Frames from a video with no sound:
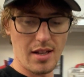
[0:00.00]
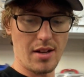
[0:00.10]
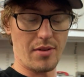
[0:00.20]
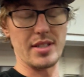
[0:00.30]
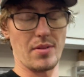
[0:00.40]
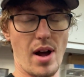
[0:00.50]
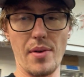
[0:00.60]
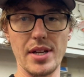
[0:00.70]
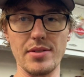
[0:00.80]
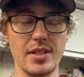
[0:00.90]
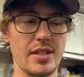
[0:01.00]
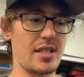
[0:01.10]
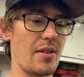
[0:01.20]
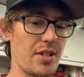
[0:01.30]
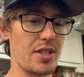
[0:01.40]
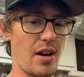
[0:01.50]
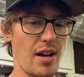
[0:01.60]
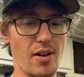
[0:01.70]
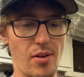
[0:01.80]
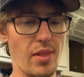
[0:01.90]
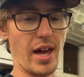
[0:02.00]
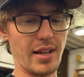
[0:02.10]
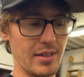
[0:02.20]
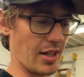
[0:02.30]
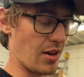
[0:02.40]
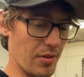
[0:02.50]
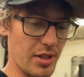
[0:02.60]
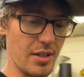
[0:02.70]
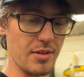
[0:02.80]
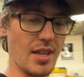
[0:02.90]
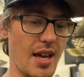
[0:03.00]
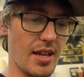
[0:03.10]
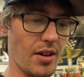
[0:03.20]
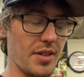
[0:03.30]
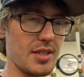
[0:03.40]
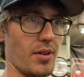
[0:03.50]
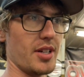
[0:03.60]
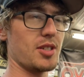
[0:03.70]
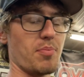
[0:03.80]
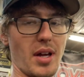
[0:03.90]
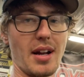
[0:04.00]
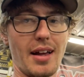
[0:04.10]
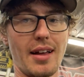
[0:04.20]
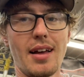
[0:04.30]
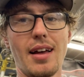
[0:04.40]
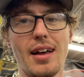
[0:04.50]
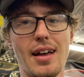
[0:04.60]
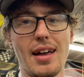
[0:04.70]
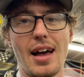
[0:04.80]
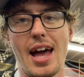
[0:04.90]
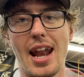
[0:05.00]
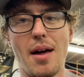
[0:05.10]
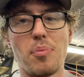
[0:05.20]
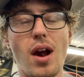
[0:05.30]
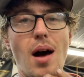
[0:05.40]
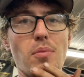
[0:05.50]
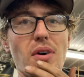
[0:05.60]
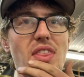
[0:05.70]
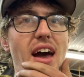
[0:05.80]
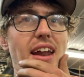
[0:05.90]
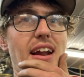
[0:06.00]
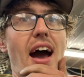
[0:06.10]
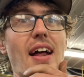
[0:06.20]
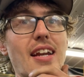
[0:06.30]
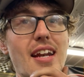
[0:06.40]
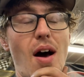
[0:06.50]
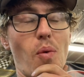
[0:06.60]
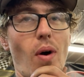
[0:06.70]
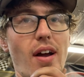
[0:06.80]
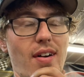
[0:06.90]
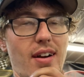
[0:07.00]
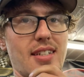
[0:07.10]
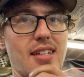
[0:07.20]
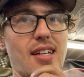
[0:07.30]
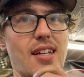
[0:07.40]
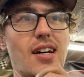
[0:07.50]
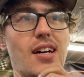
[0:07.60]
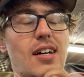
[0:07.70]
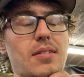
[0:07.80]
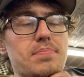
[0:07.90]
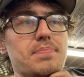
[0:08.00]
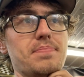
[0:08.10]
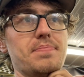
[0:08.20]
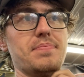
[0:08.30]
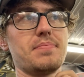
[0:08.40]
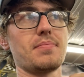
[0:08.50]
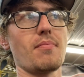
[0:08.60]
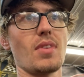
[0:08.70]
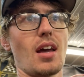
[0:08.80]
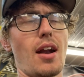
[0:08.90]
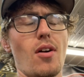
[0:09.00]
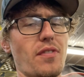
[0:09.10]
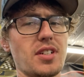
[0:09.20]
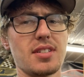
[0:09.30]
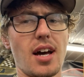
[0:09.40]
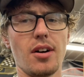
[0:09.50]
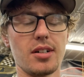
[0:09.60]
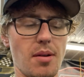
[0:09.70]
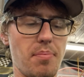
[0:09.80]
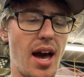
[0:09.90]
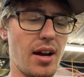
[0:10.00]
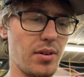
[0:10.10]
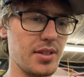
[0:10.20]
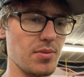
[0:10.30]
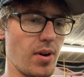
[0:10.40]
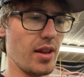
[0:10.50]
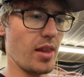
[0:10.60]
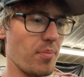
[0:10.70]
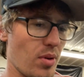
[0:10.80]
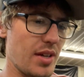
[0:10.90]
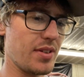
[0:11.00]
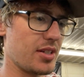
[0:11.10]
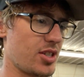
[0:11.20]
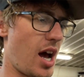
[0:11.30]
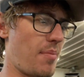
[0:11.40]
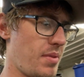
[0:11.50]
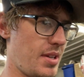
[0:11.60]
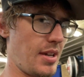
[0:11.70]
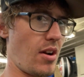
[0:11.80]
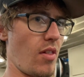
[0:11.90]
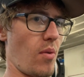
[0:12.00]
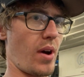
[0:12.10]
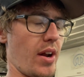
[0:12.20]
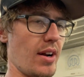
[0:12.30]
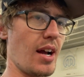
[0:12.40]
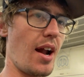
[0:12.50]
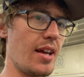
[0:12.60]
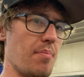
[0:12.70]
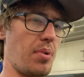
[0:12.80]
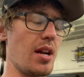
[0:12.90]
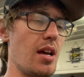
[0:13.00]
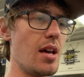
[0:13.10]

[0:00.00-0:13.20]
the reason why we use the extinguisher. I know that, you know, you can say kill the switch, but I had a problem with that. I did not wire it. I don't know if it just got hooked up backwards when the previous shop did all the wiring on it, but